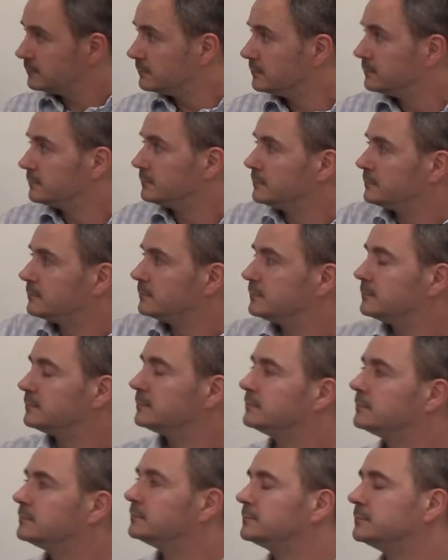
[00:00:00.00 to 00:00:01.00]

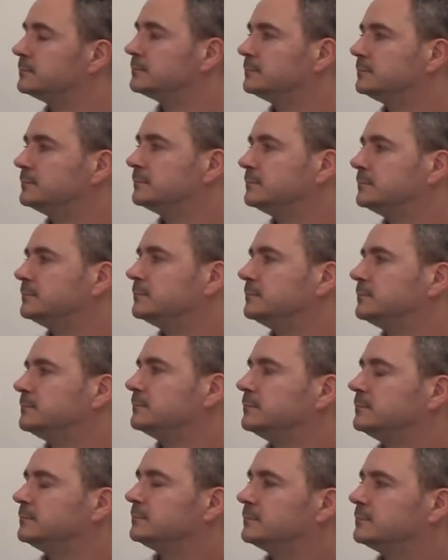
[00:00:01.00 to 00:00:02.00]

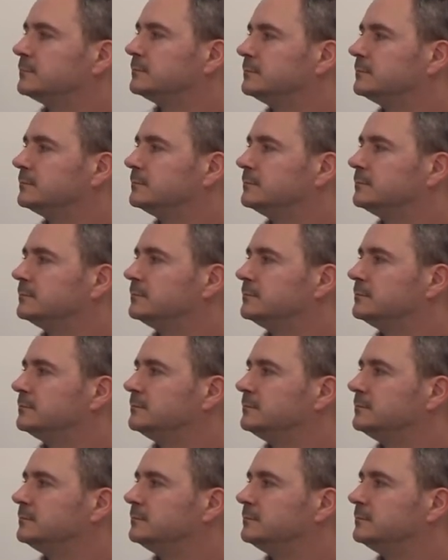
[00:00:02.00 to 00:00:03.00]

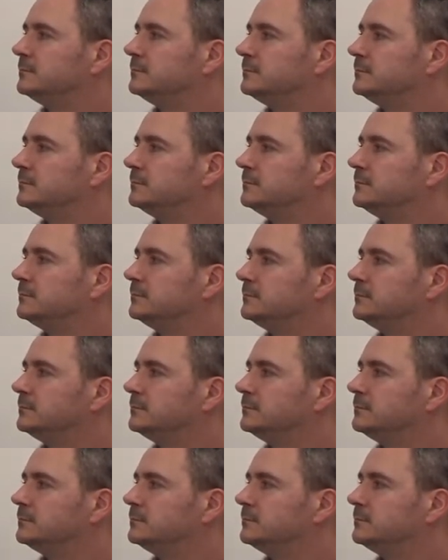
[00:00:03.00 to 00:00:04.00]

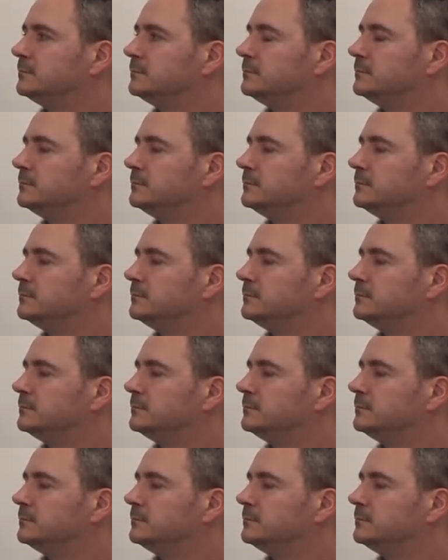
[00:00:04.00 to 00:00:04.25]
[no speech]